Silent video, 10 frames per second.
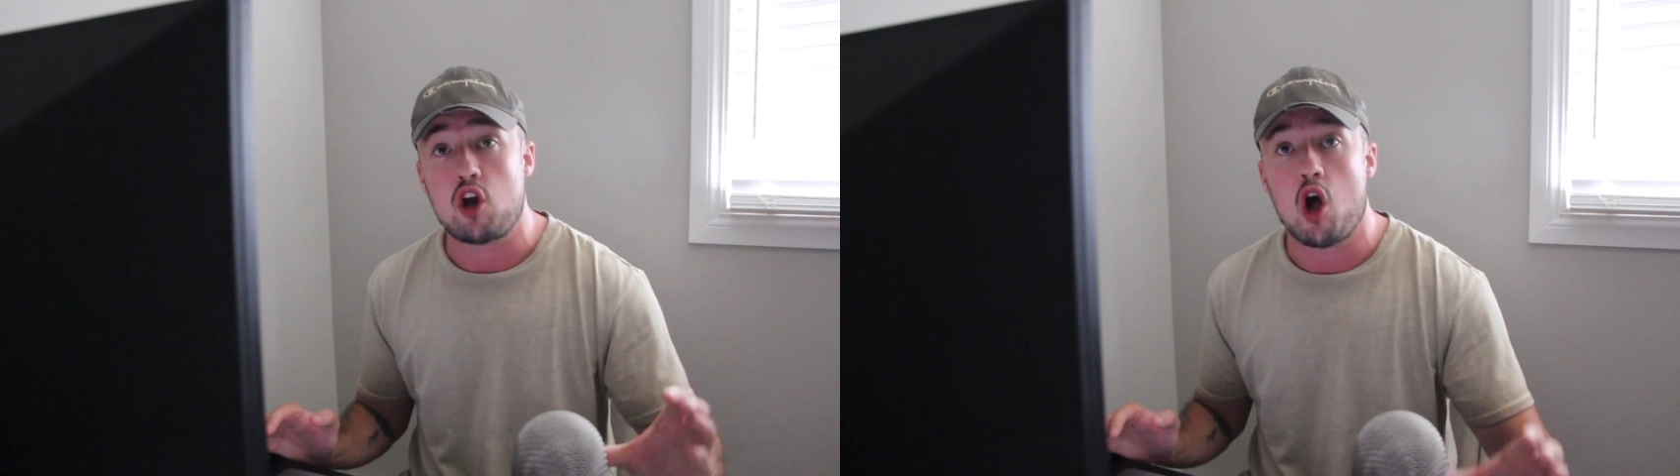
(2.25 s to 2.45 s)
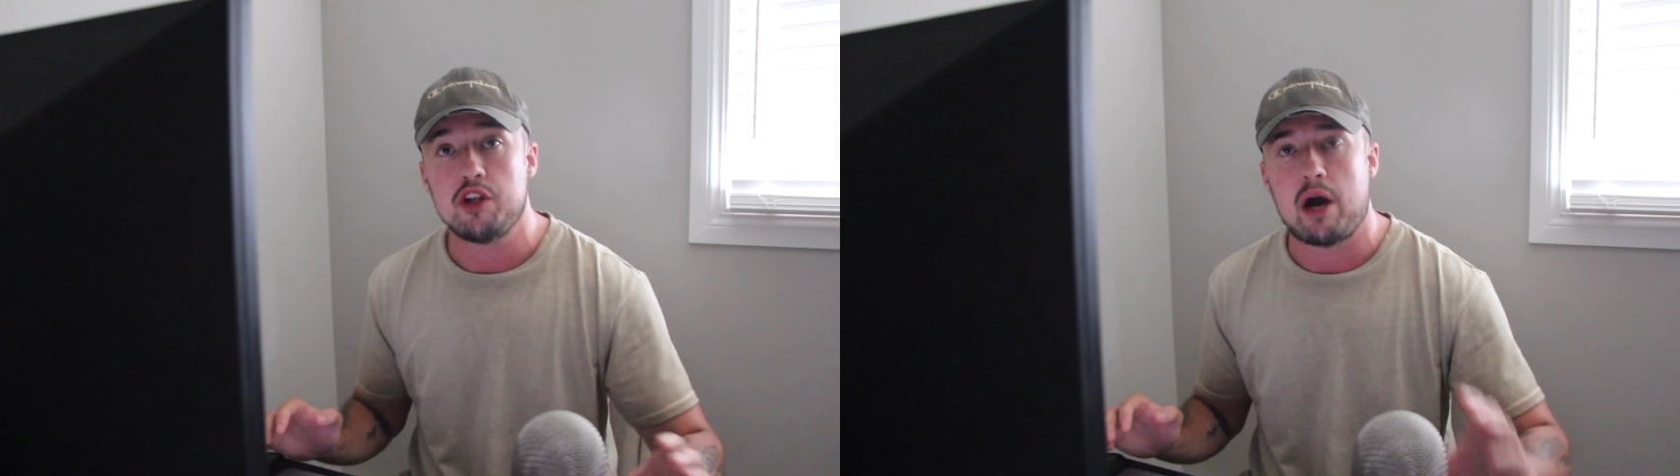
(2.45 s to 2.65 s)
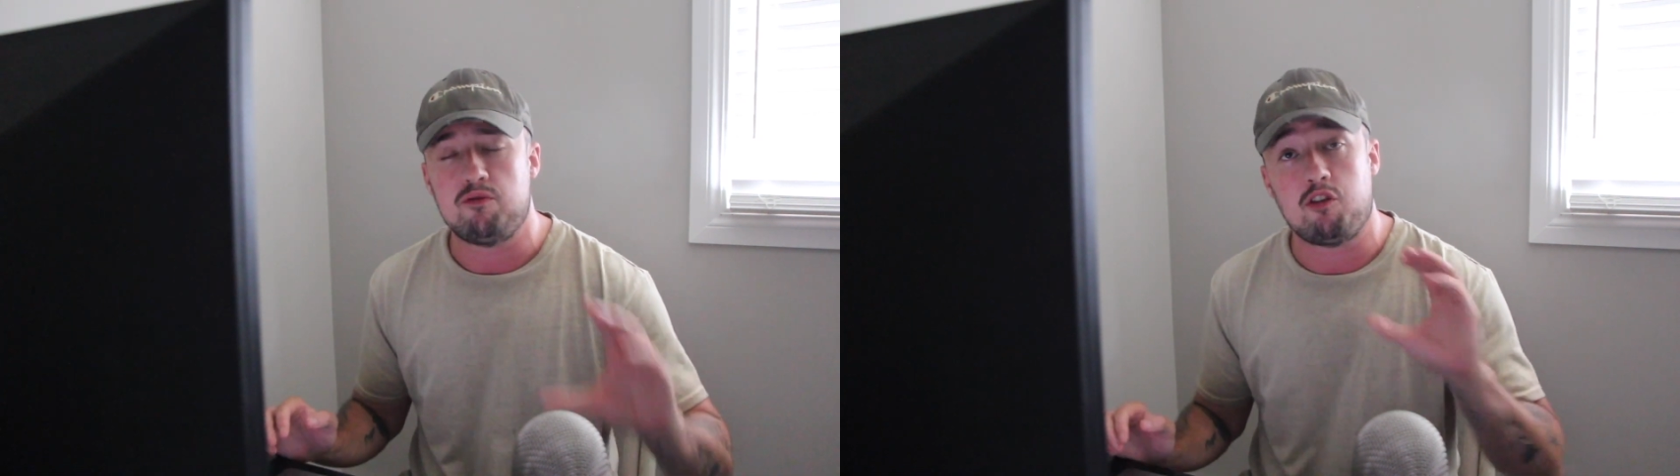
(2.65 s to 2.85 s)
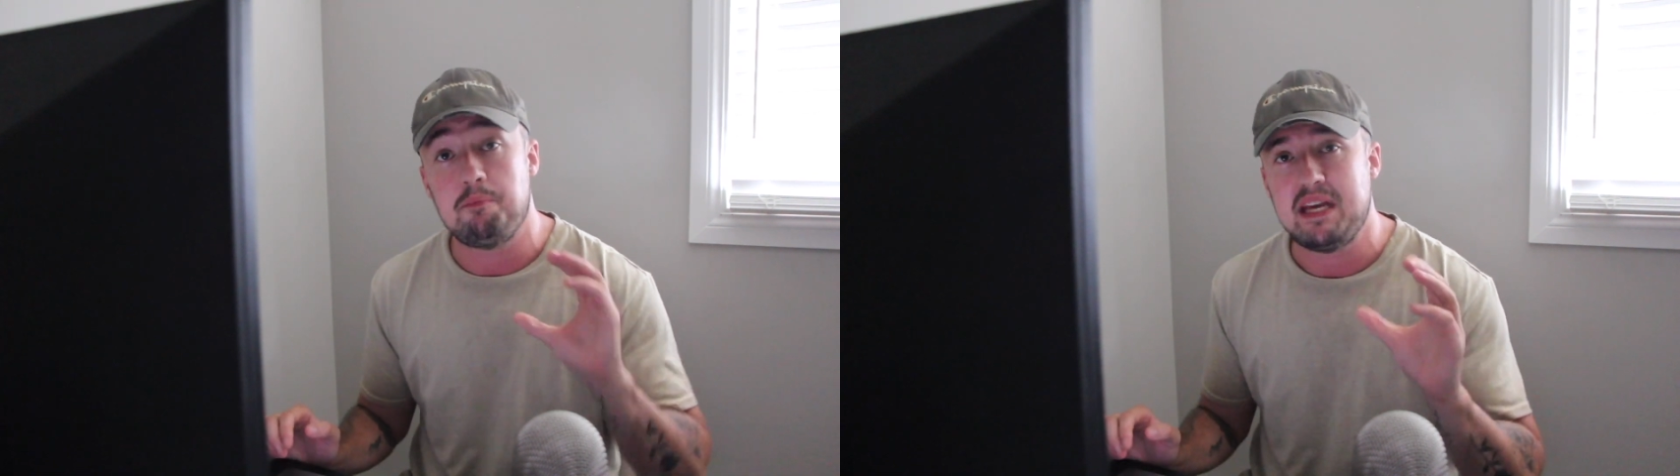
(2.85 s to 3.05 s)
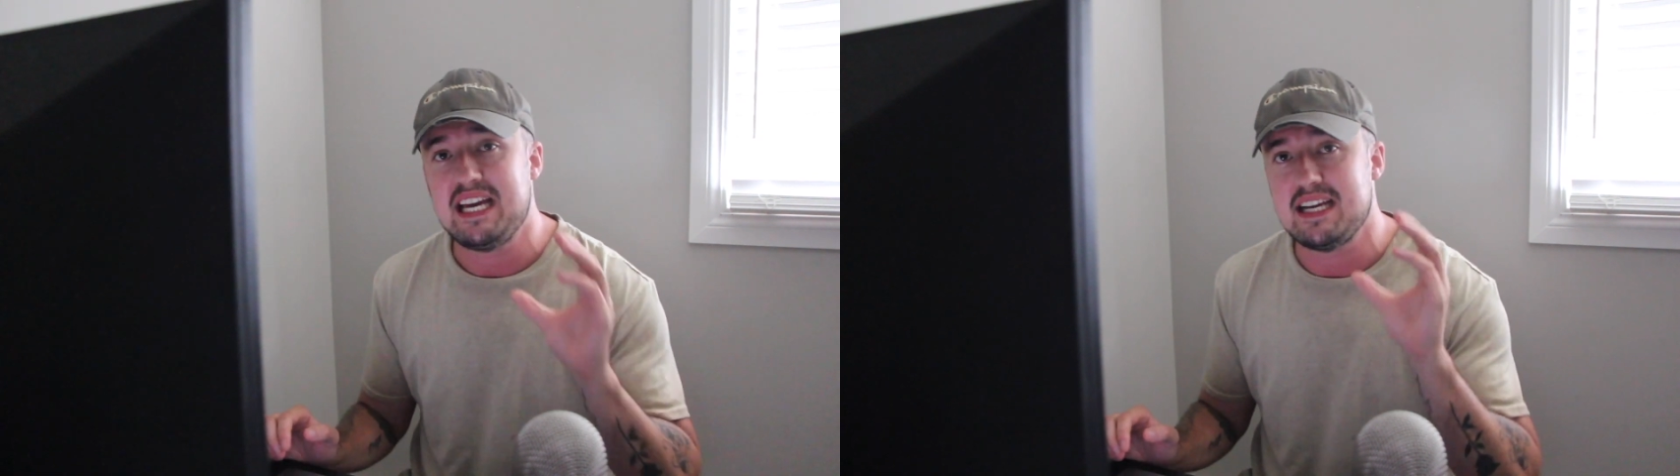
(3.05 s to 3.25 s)
called out for
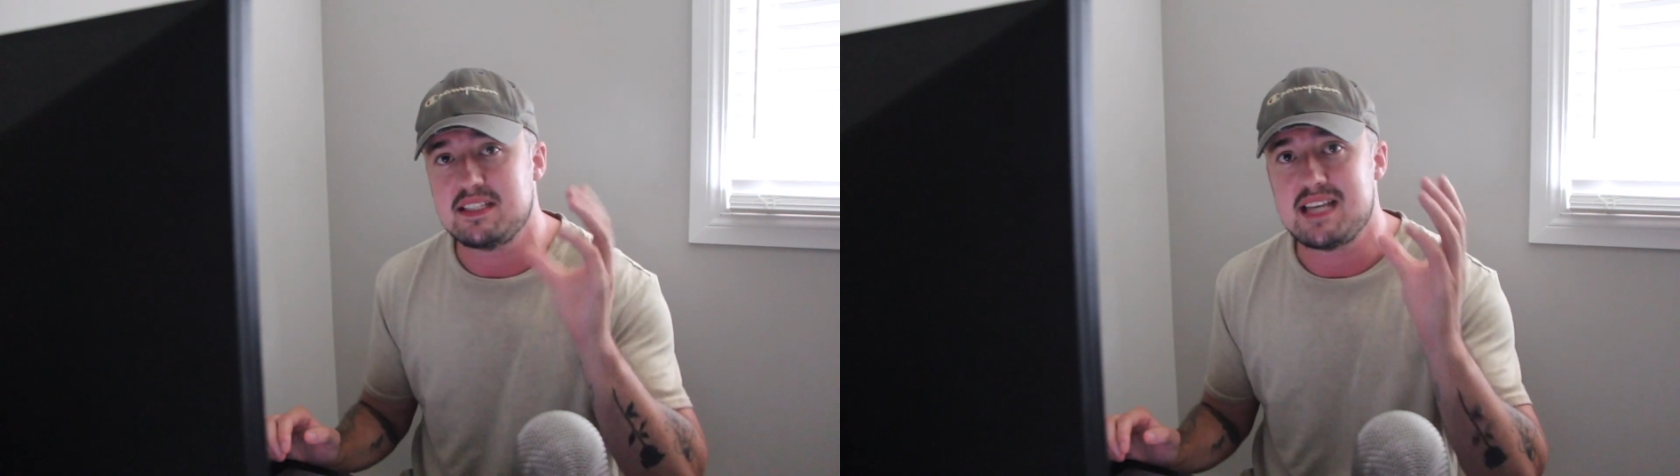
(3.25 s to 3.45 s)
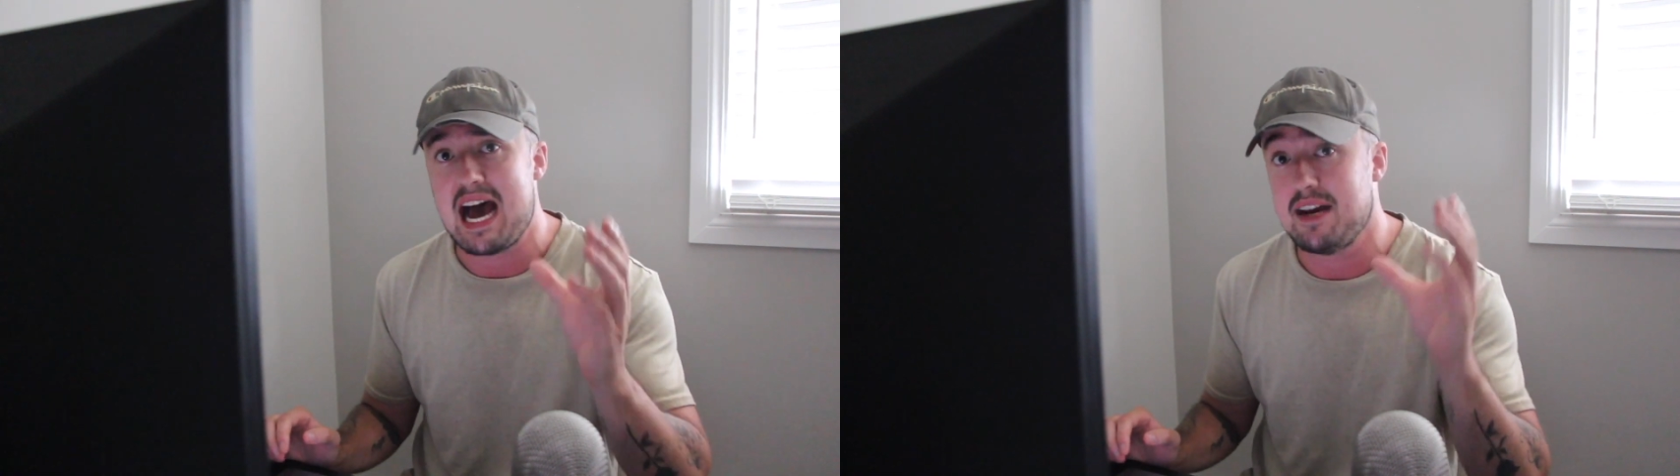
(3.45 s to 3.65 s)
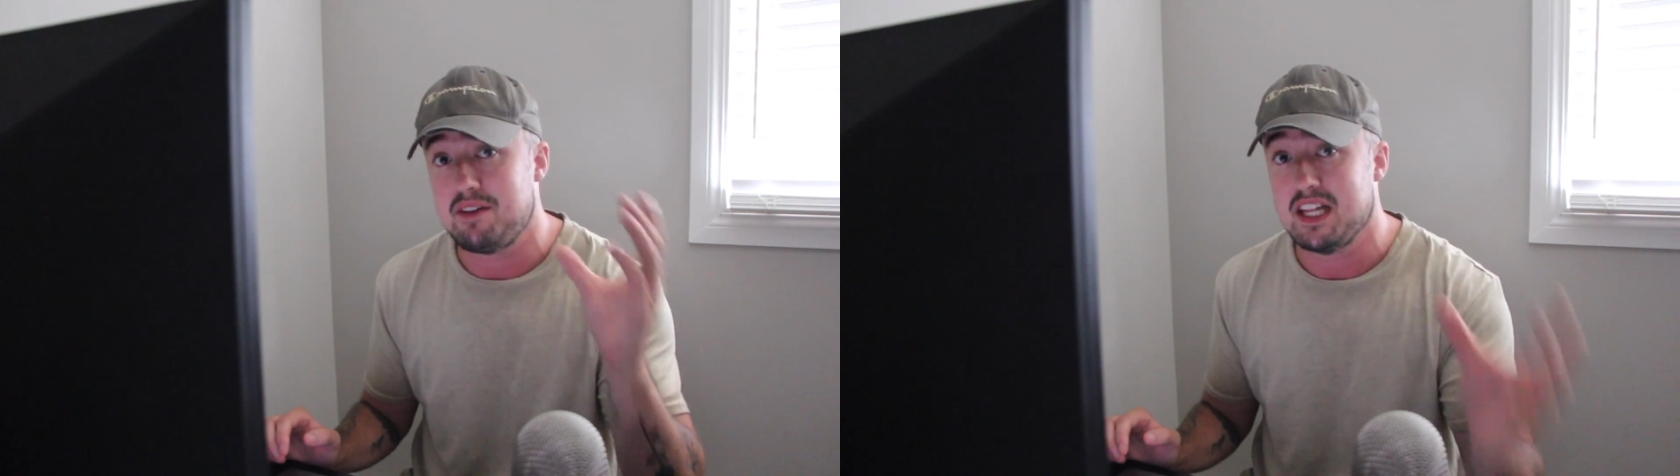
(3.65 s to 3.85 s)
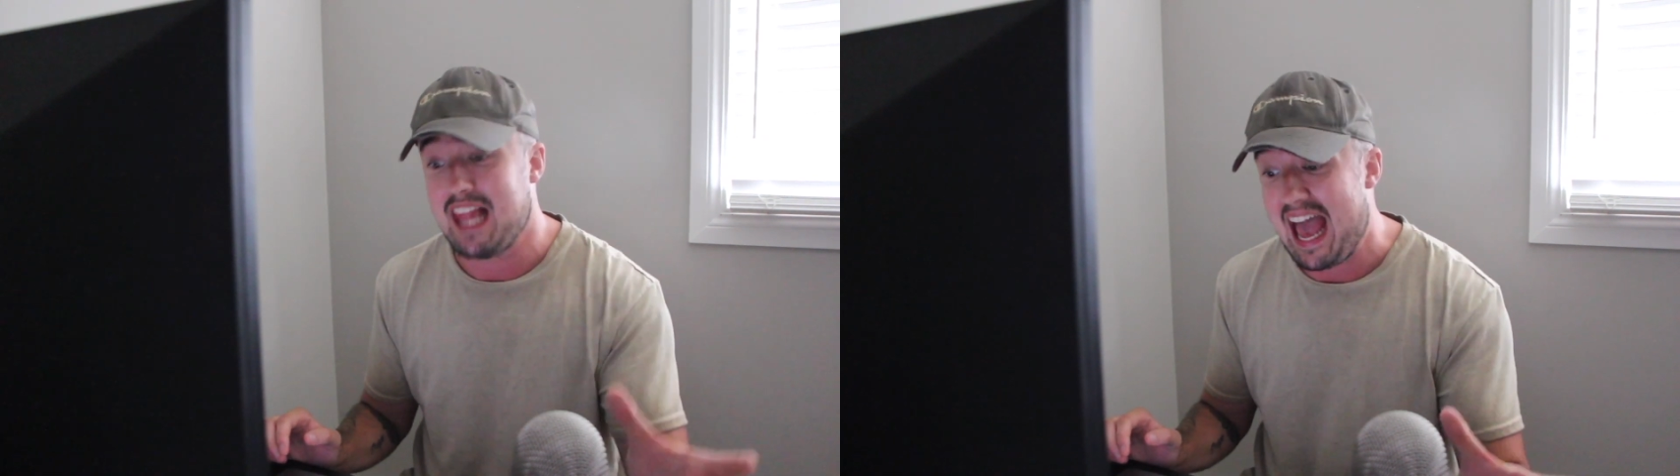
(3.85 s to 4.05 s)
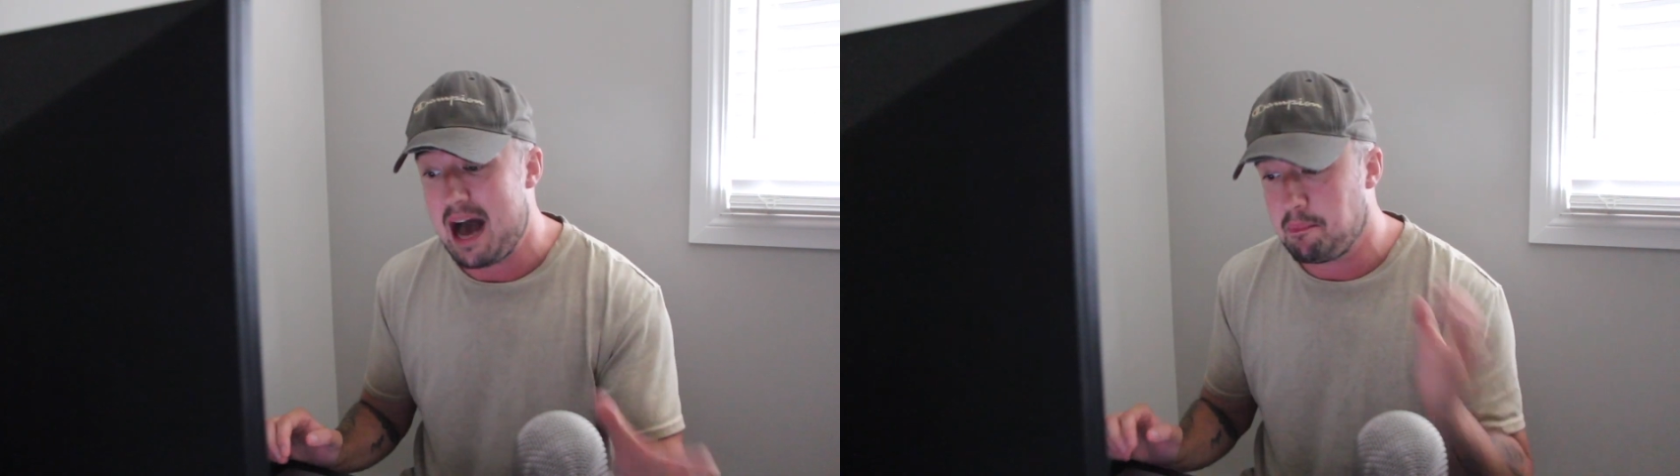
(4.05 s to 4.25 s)
being inside of a
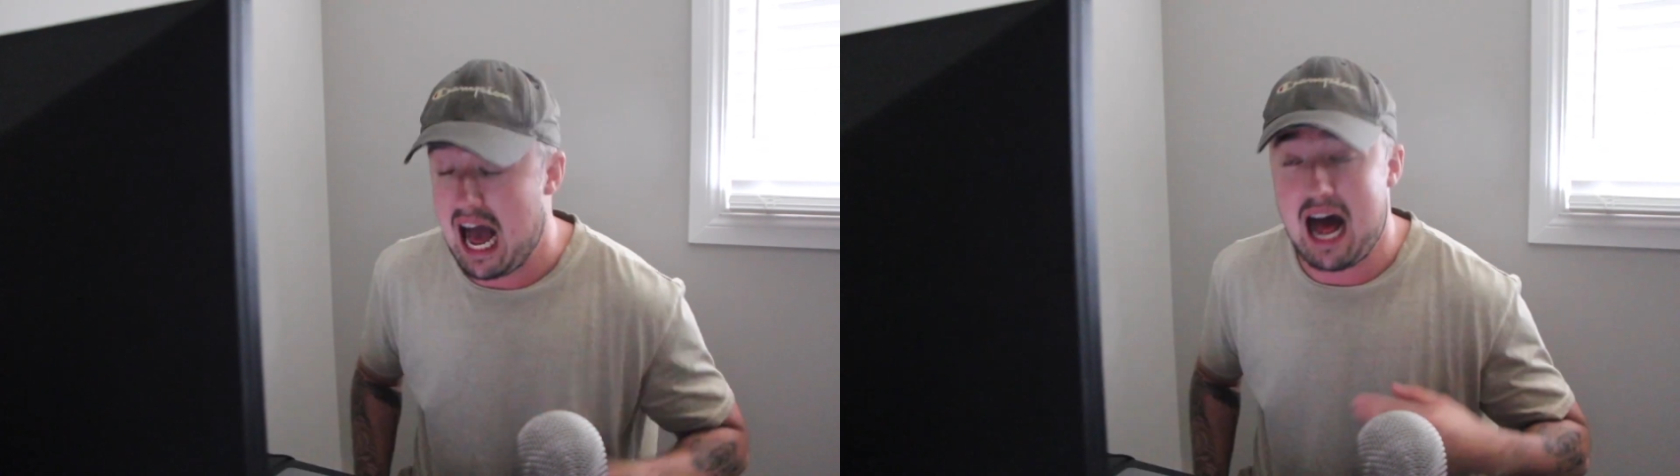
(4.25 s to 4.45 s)
lab.